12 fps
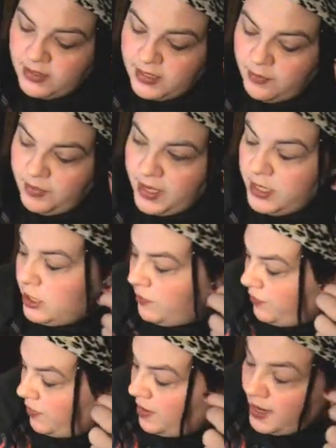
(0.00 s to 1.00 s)
was in a
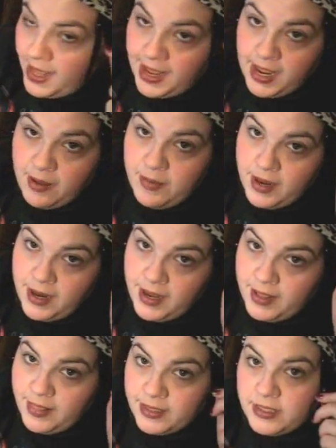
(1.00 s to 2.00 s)
pinch for a name,
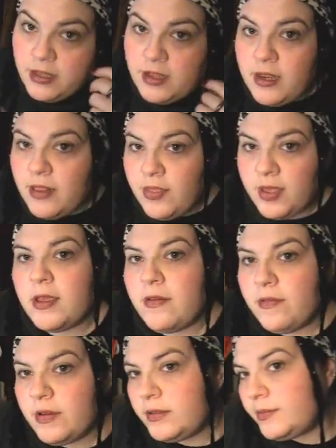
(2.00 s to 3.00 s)
and that's all I could think
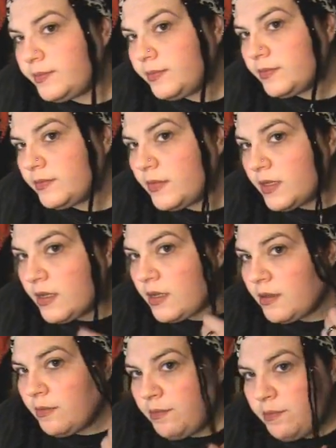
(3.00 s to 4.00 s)
of.
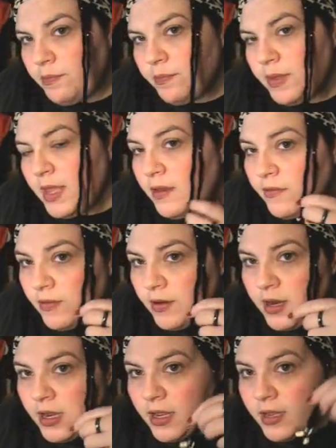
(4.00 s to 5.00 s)
Bead
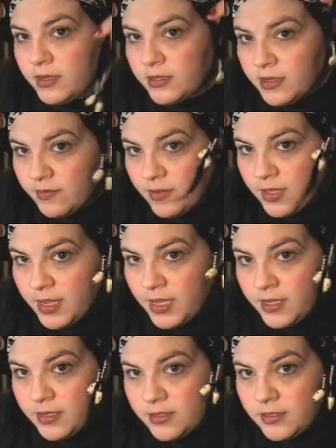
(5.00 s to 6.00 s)
free, except for the
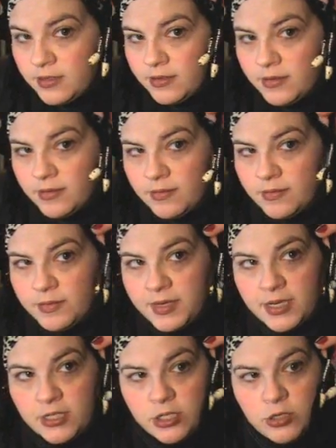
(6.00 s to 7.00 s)
ends. But
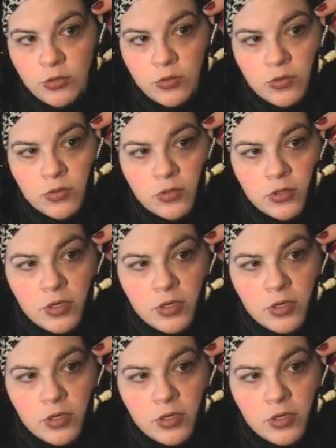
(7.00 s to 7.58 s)
that's cool.